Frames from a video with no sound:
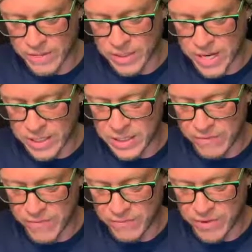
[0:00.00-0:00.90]

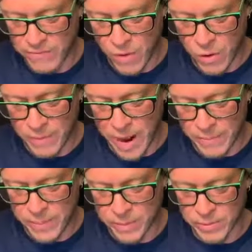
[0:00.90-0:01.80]
1950 voted by a
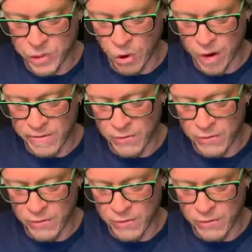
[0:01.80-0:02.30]
big majority